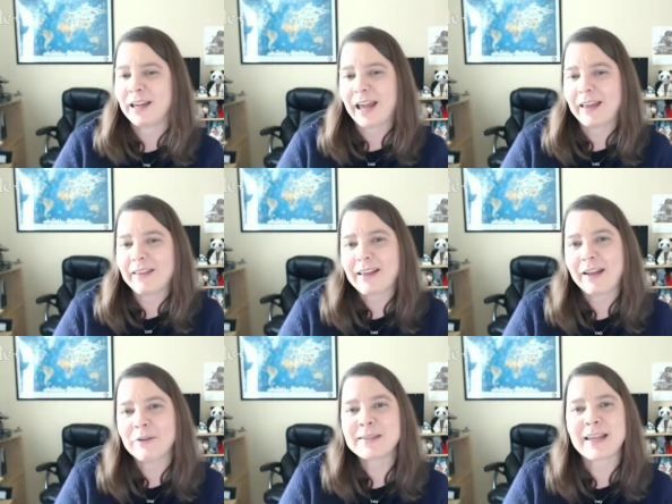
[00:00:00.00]
And I
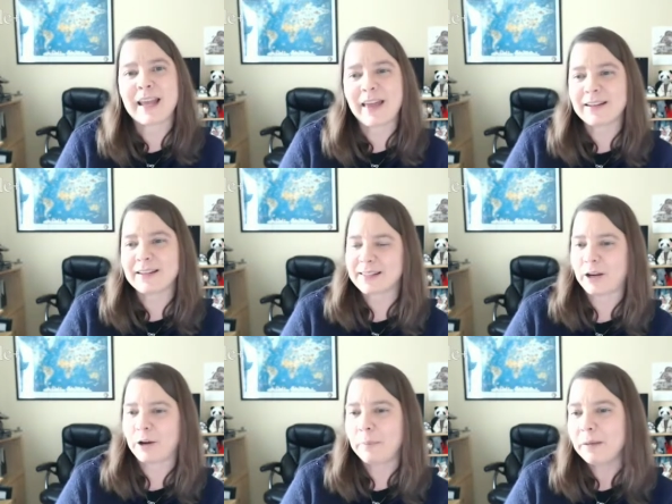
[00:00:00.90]
don't say that to
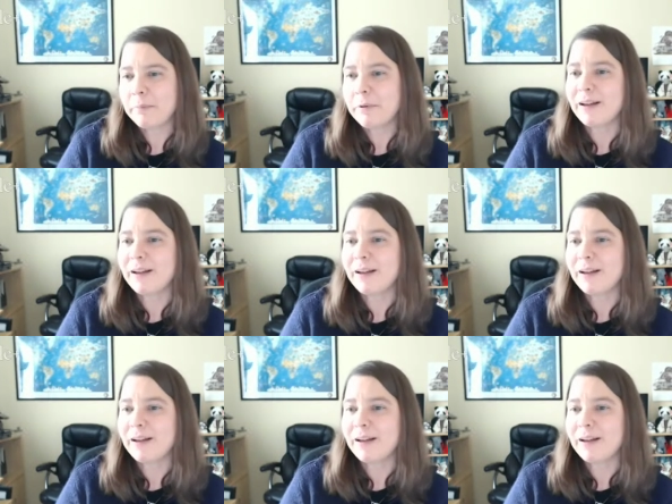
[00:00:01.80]
scare people.